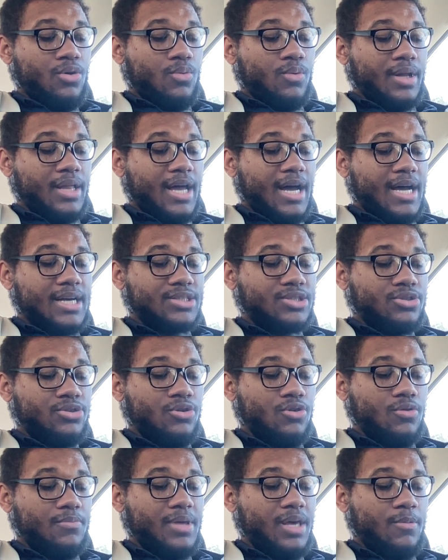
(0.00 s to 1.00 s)
When asked
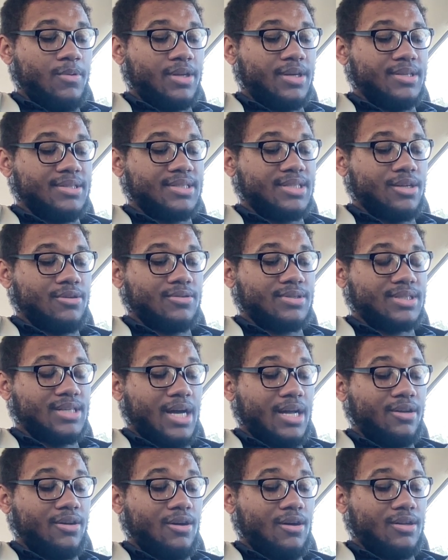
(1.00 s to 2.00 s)
whom he would consider
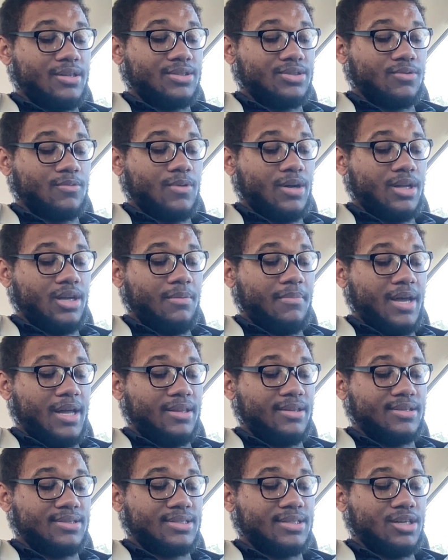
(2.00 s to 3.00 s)
signing on as a running
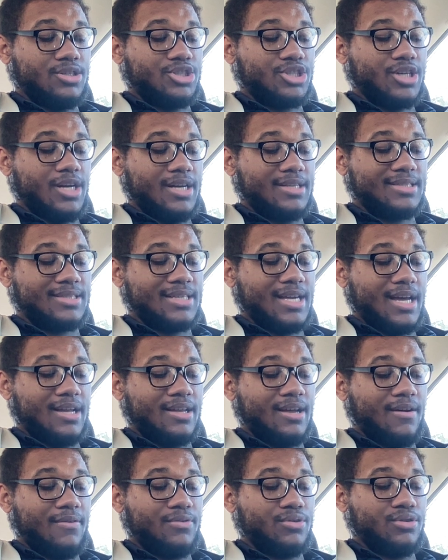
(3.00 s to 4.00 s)
mate, the Sunshine
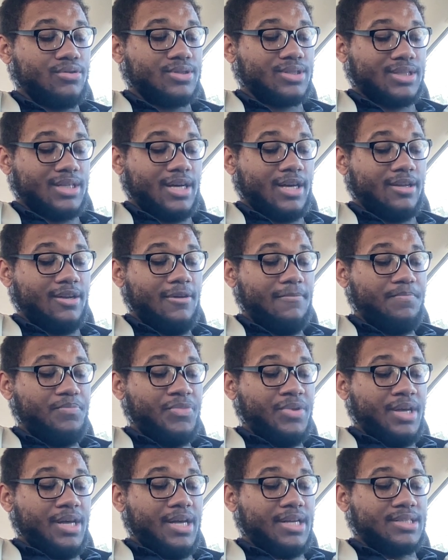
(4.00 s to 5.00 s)
State governor said,
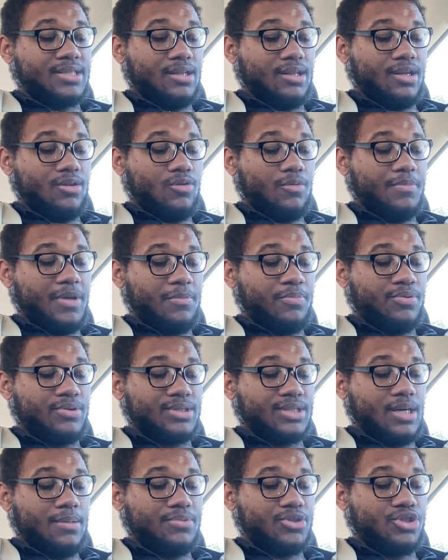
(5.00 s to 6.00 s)
It's a little bit
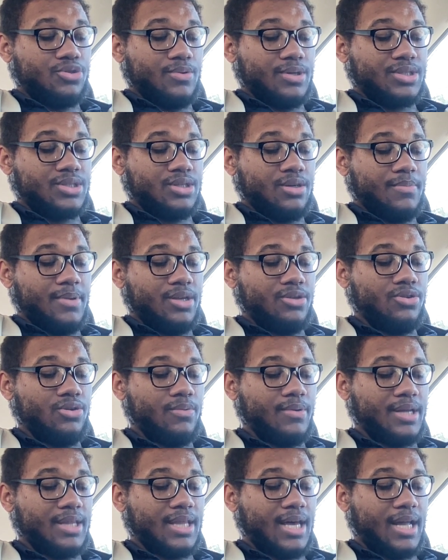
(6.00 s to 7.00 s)
presumptuous to be
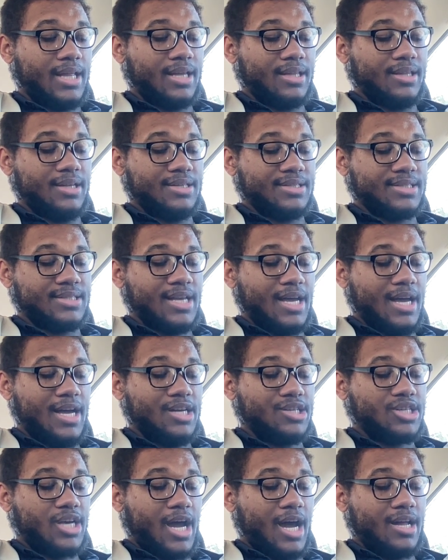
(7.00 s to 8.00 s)
doing that at this
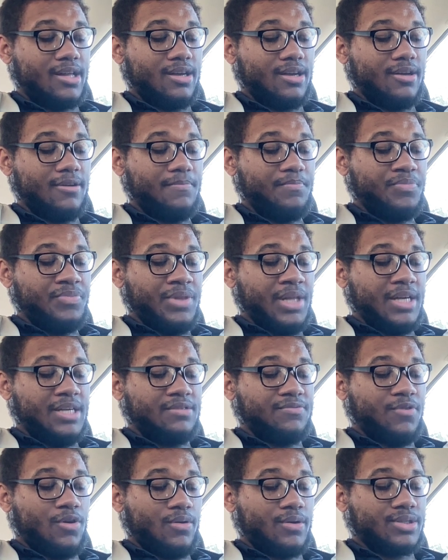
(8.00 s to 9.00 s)
stage, adding that
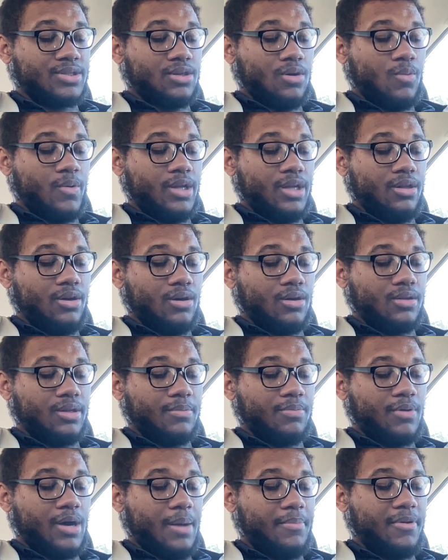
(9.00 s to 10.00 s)
he's focused on winning the early
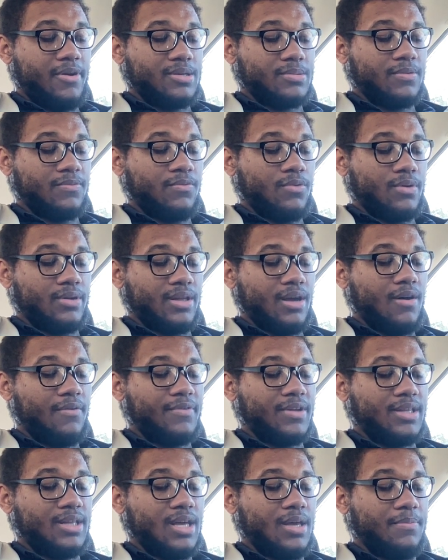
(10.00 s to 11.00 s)
primaries before
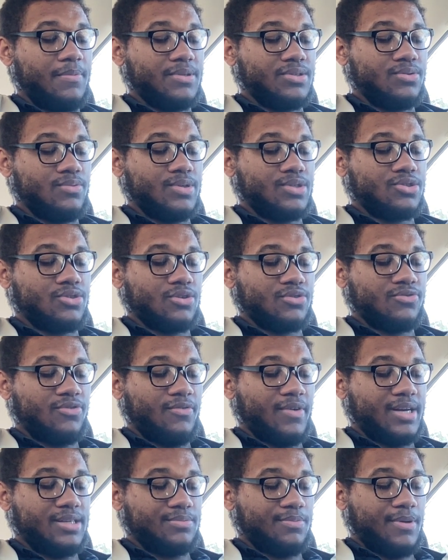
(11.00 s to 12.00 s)
delving deep into his search
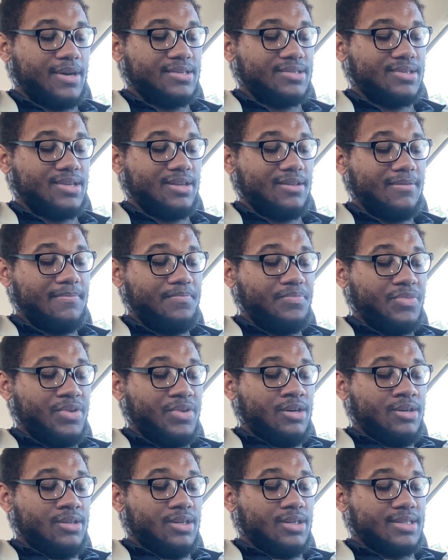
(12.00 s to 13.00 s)
for vice president.
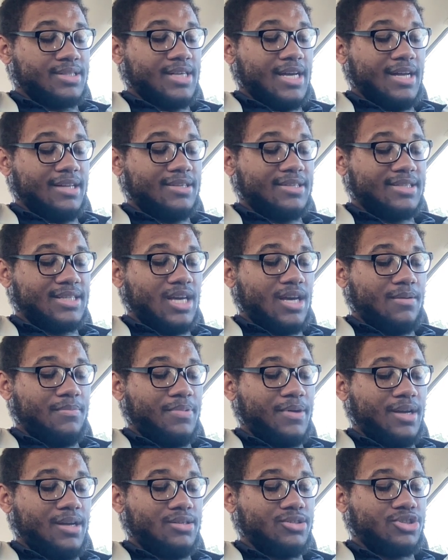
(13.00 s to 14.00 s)
The DeSantis
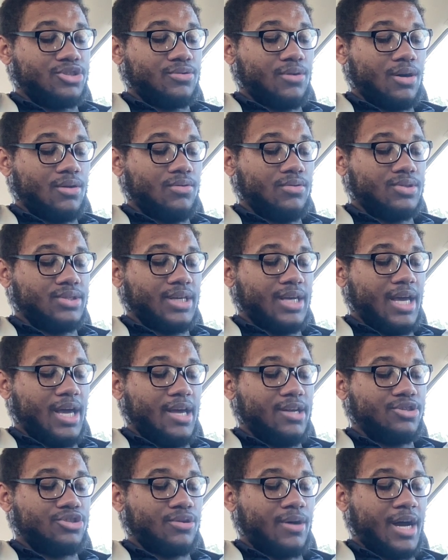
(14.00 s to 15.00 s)
campaign struggled to
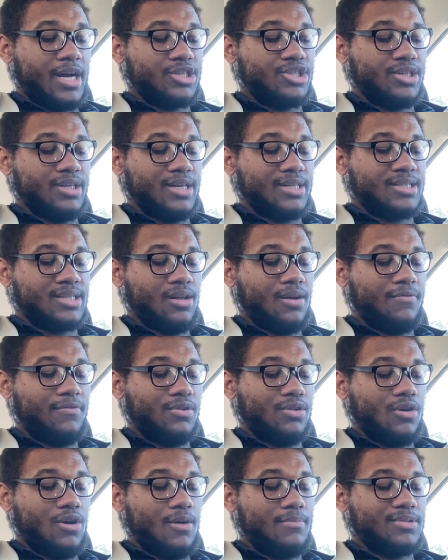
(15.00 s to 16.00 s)
gain traction and set off
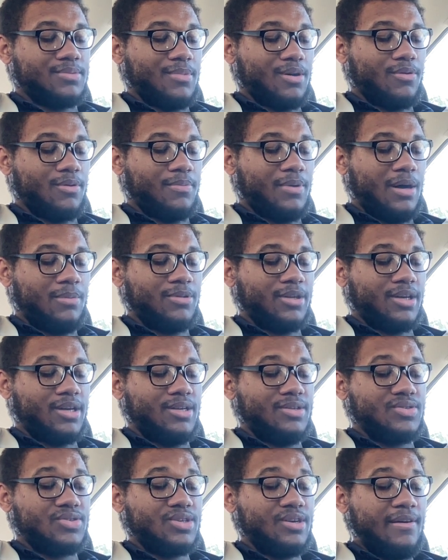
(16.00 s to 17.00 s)
alarms among
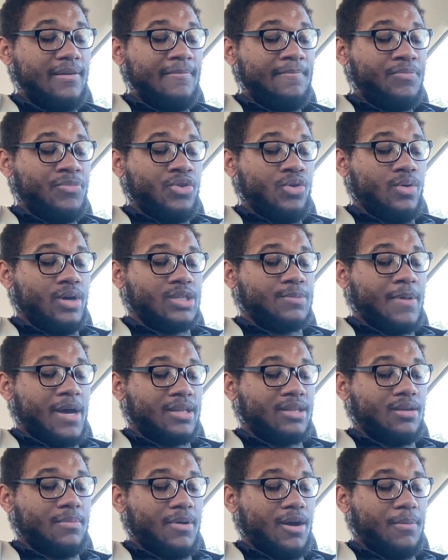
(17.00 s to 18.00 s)
Republicans who
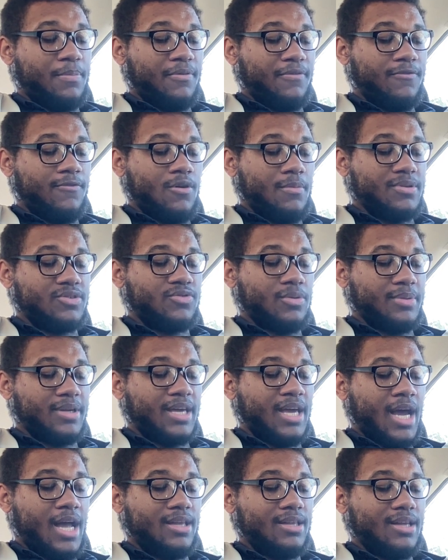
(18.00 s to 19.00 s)
expected a better performance from the
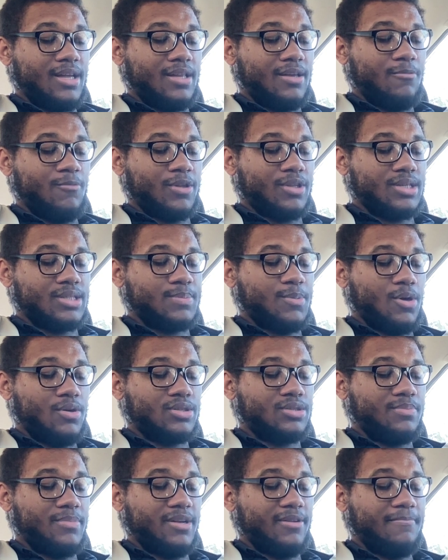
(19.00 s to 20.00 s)
candidate, with a
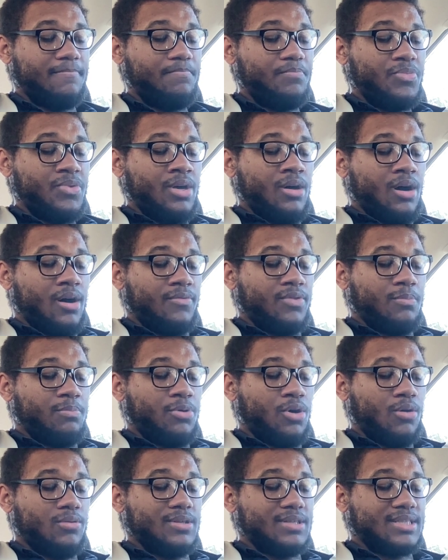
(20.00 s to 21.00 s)
spokesman of the
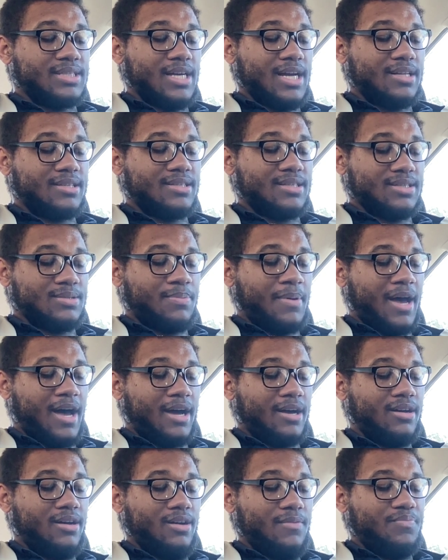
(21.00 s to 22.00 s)
pro DeSantis
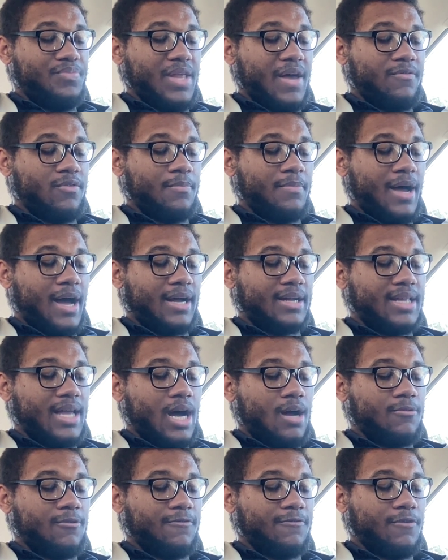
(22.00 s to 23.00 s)
PAC never back
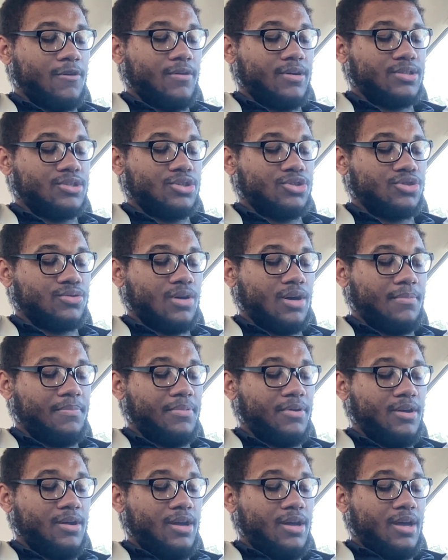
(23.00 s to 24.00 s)
down, referring to Trump
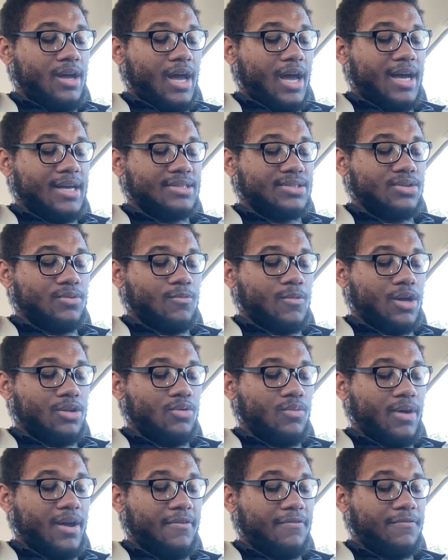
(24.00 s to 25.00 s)
as the
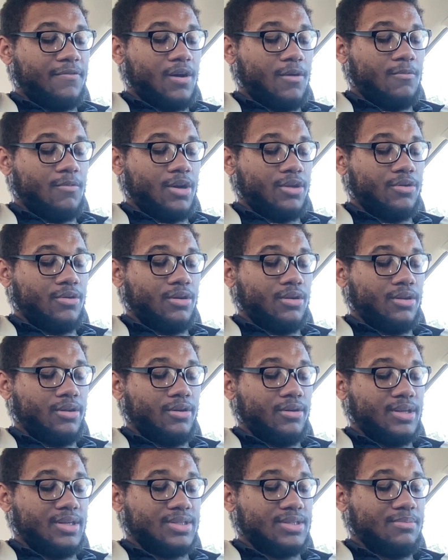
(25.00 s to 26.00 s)
runaway frontrunner
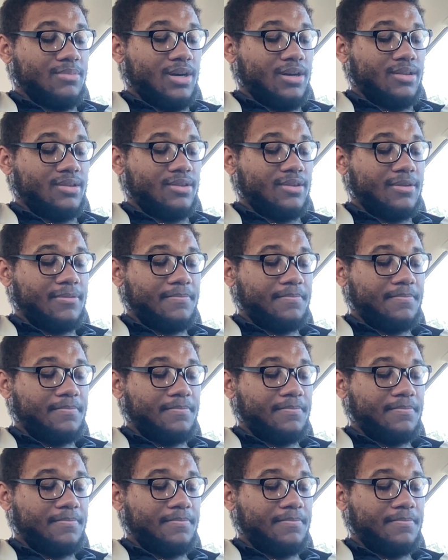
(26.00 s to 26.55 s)
earlier this month.